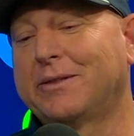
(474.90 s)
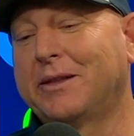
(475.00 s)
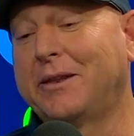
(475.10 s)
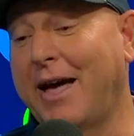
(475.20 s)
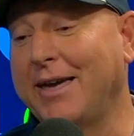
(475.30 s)

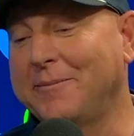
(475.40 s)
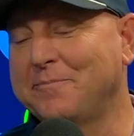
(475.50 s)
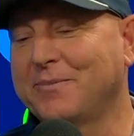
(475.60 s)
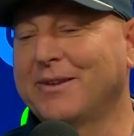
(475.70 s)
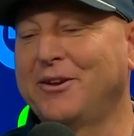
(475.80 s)
night,
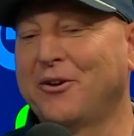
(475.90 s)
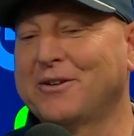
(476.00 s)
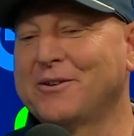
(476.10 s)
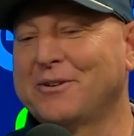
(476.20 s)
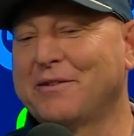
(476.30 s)

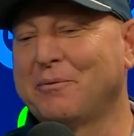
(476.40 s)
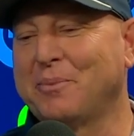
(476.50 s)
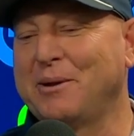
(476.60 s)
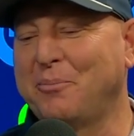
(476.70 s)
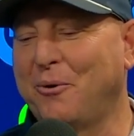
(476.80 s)
because there were different
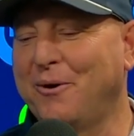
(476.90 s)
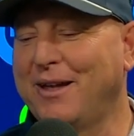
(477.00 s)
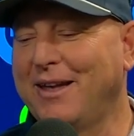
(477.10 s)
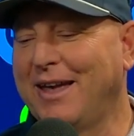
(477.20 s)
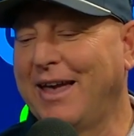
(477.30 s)
people,
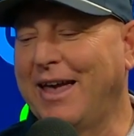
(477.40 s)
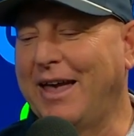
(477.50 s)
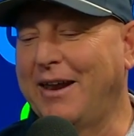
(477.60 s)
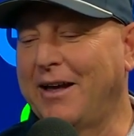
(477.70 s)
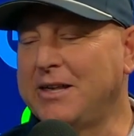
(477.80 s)

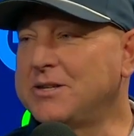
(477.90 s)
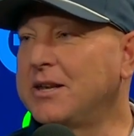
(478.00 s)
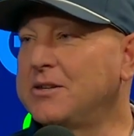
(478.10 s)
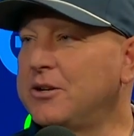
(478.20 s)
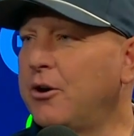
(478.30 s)
and he
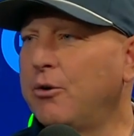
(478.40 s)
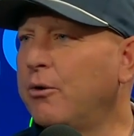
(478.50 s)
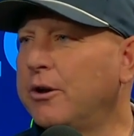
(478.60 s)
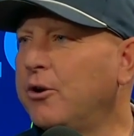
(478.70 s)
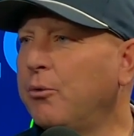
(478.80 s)
says, who
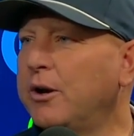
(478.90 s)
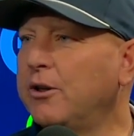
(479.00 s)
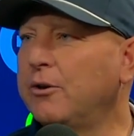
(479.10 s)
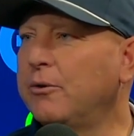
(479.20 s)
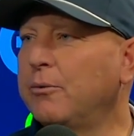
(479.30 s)
are you? What are
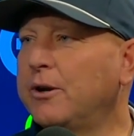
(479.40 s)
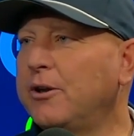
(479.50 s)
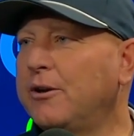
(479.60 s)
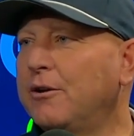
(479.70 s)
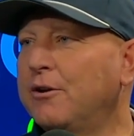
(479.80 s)

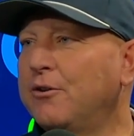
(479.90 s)
you here to